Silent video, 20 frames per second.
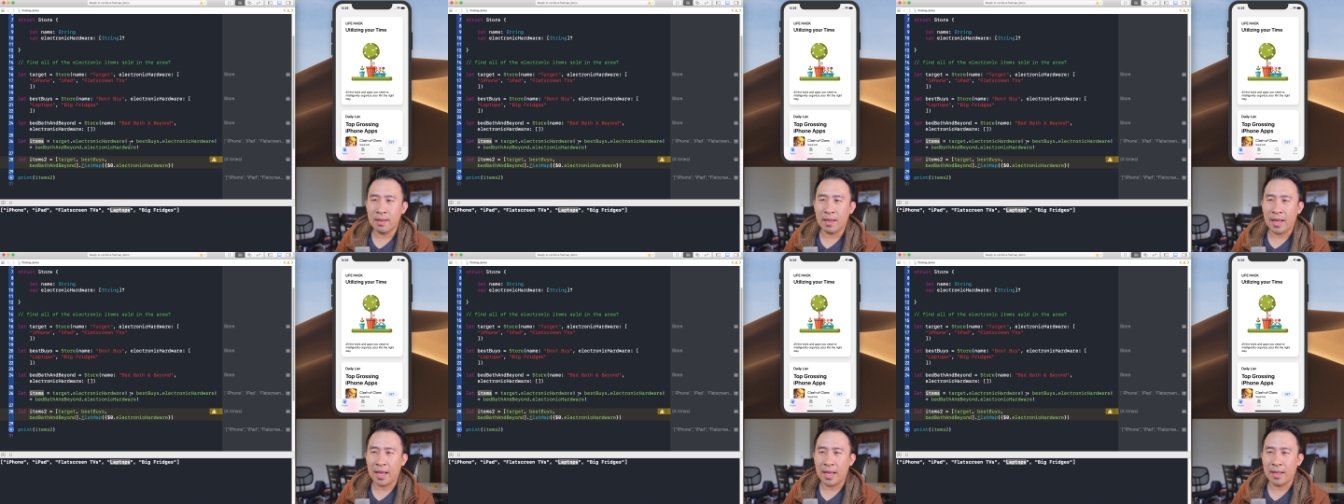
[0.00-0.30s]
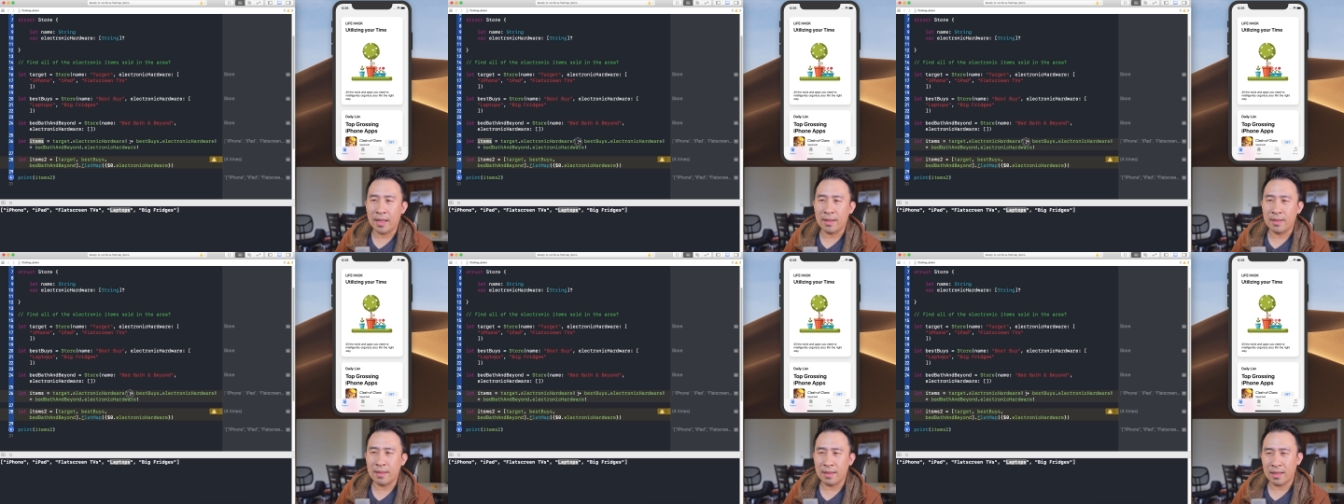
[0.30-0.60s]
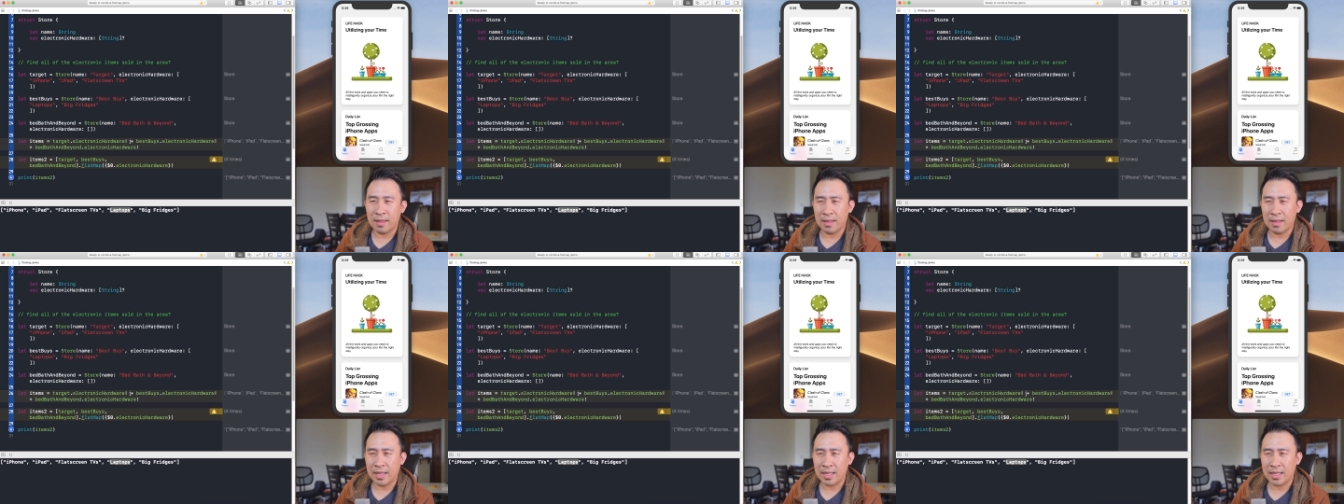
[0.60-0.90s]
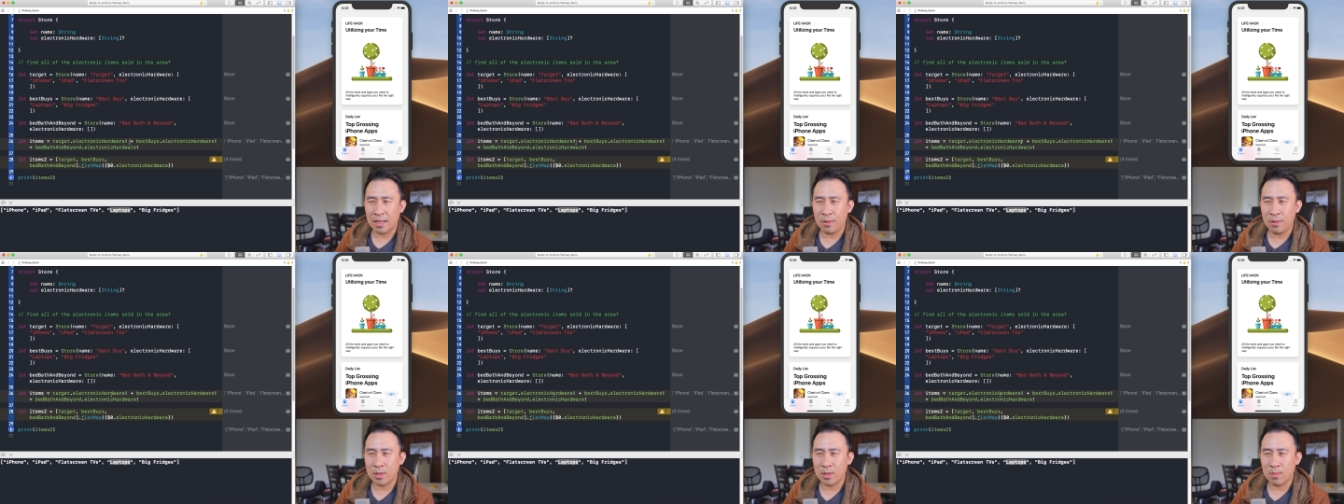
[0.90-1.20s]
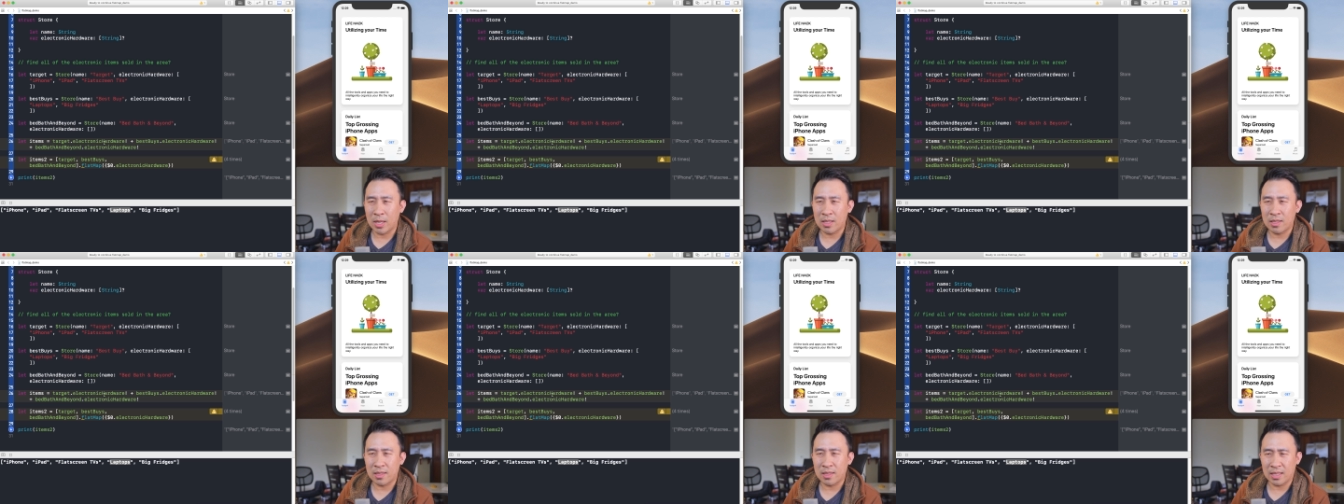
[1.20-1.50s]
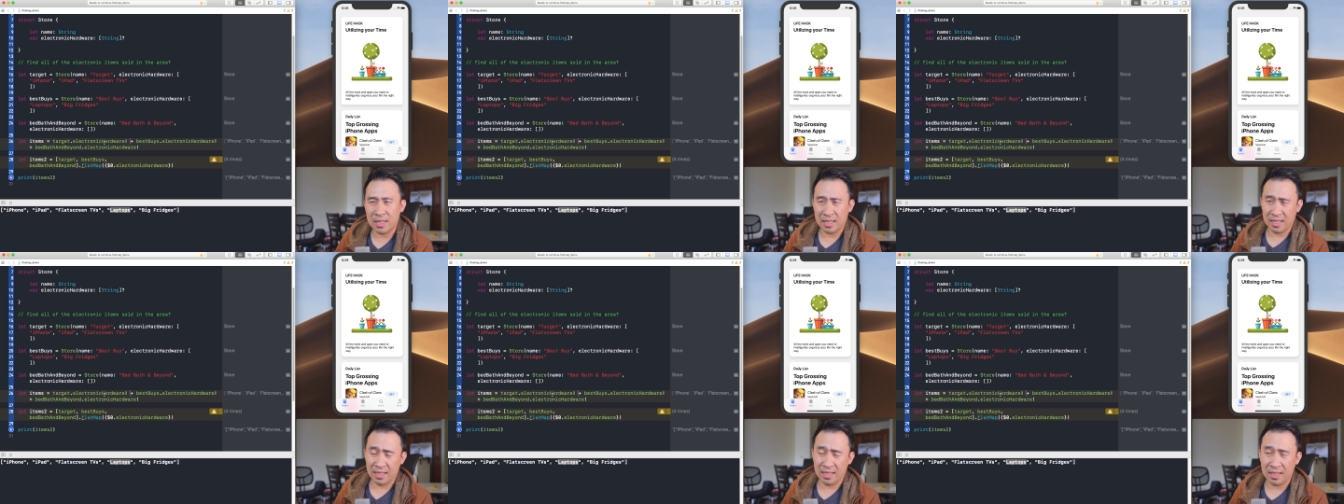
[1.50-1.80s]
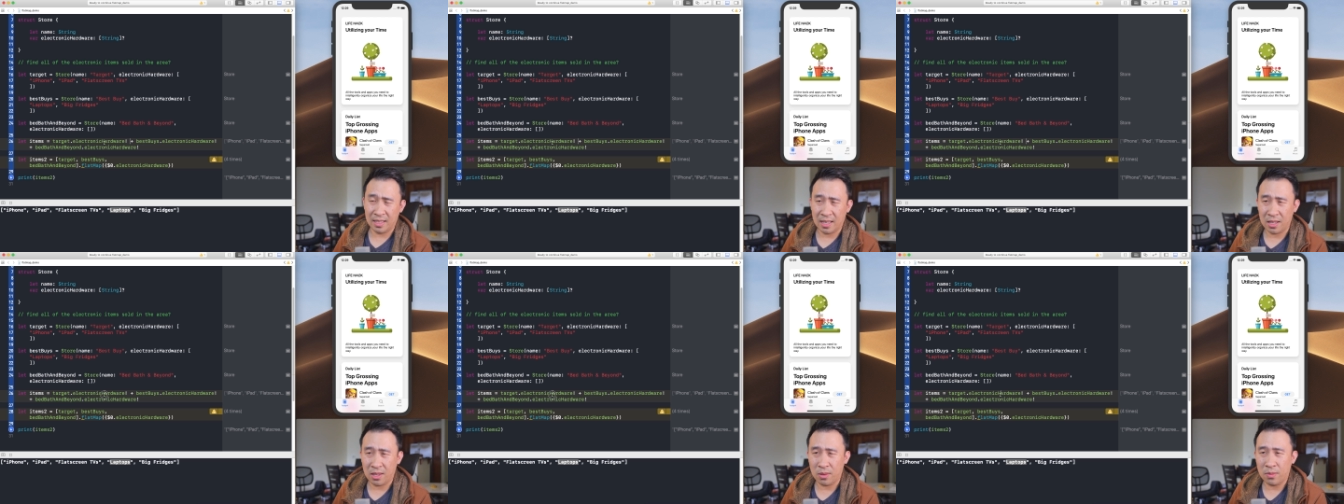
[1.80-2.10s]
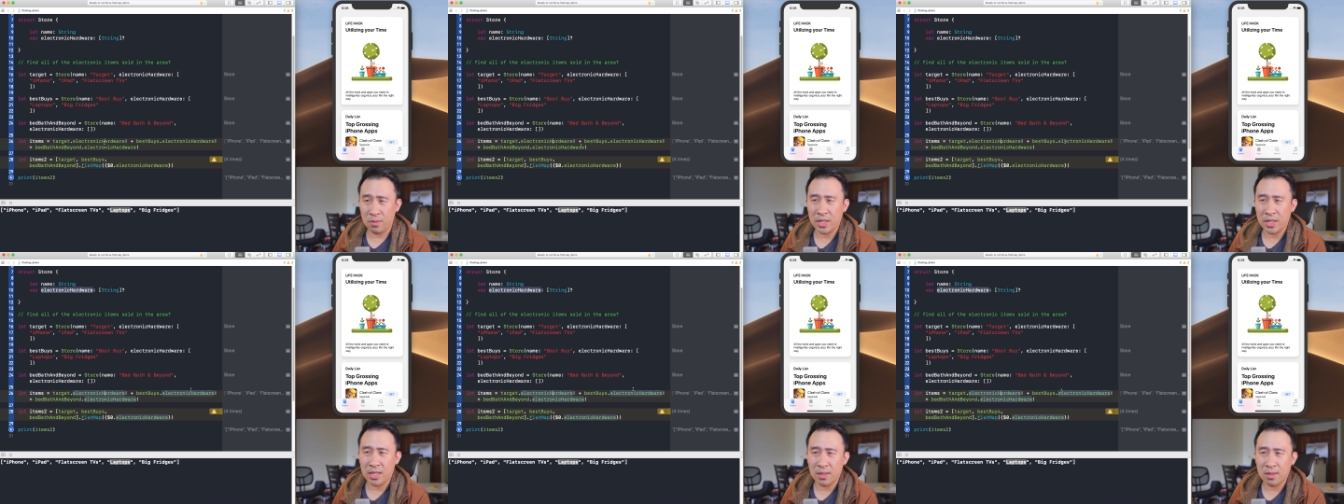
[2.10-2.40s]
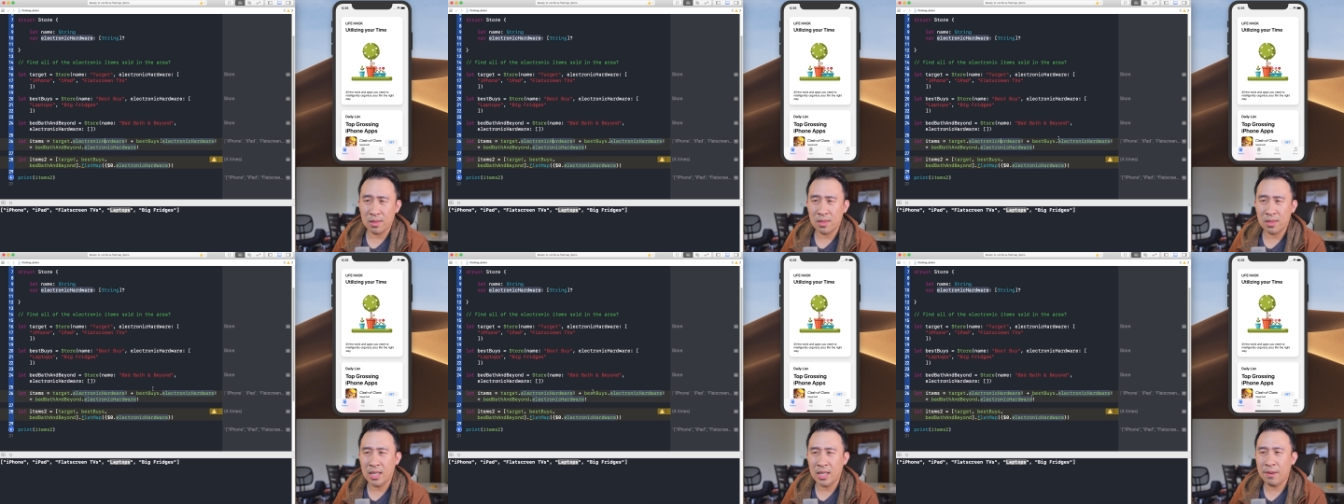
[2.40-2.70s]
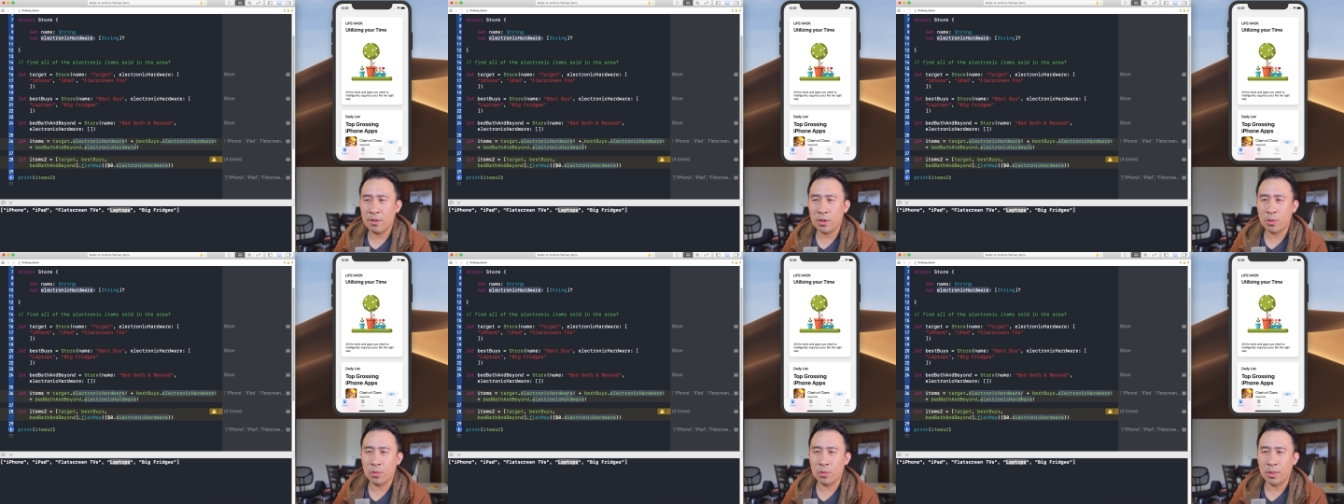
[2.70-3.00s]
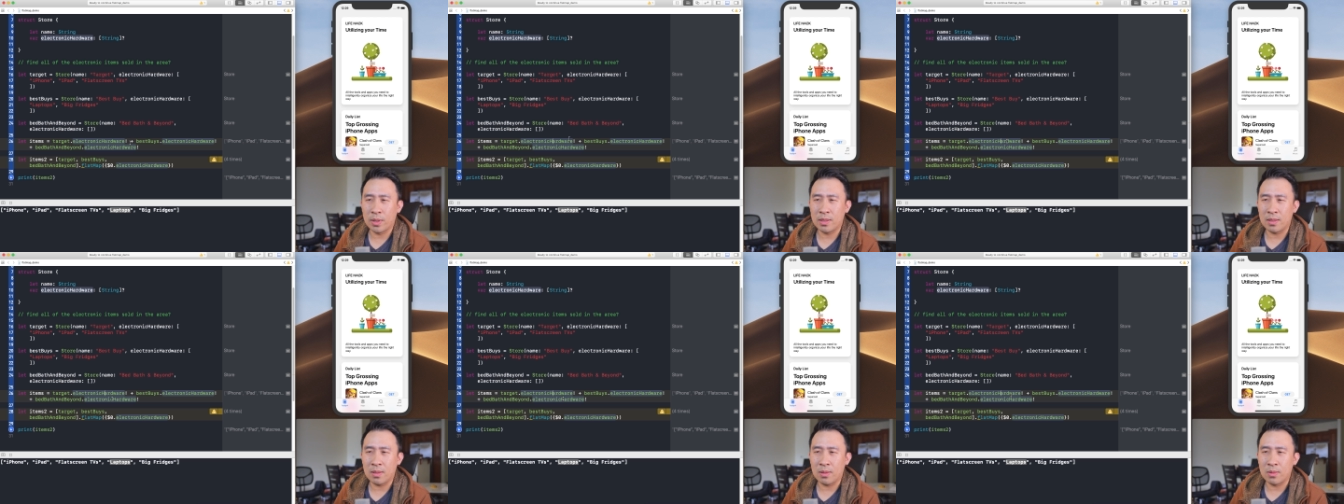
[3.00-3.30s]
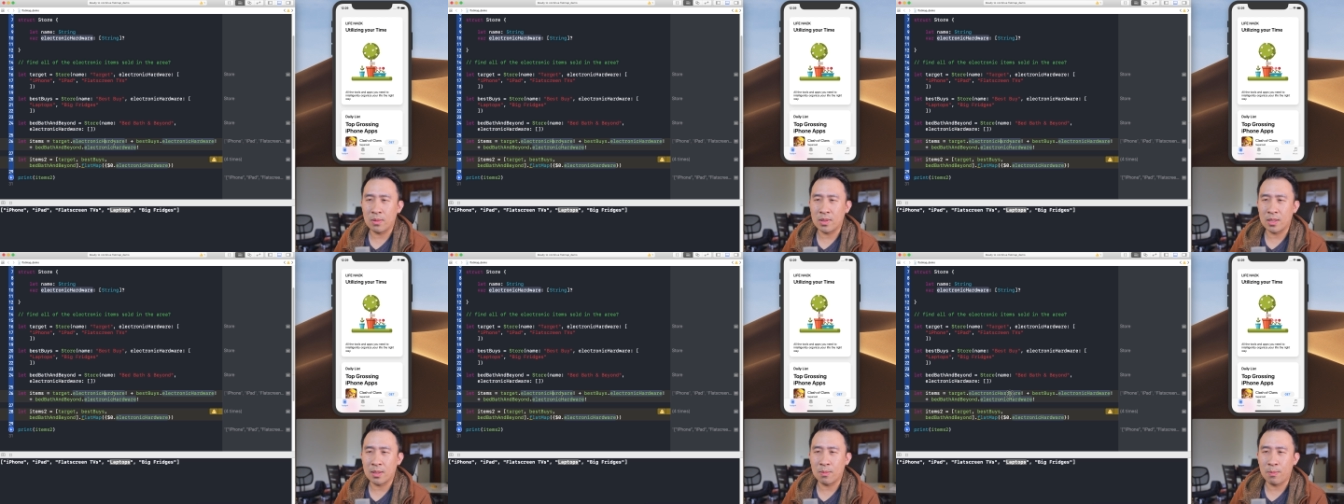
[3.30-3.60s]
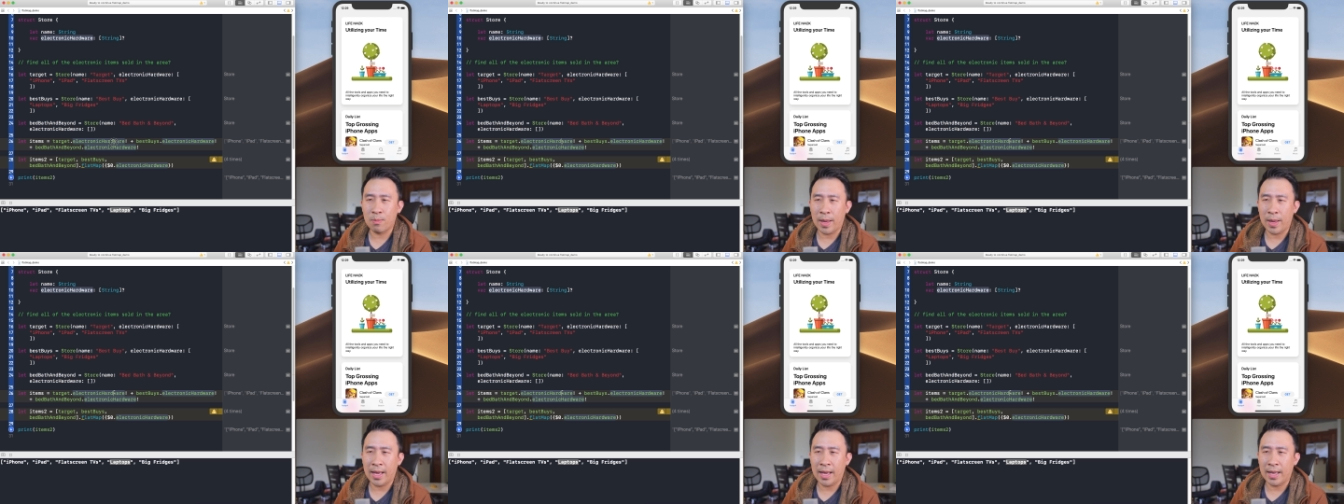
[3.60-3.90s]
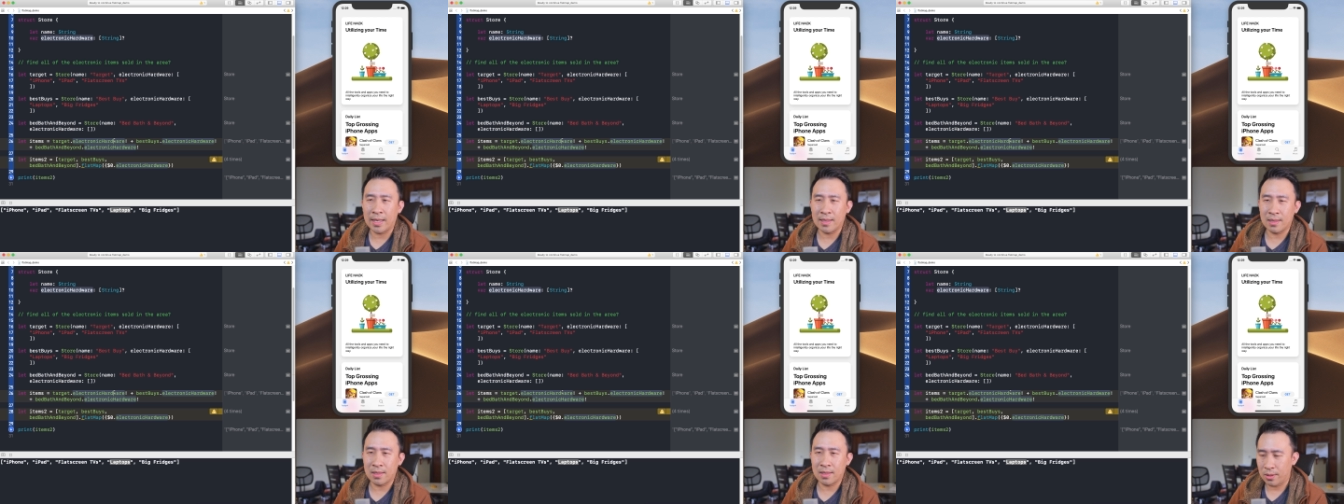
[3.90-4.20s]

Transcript: And like I was mentioning in other videos, you never want to use this bang.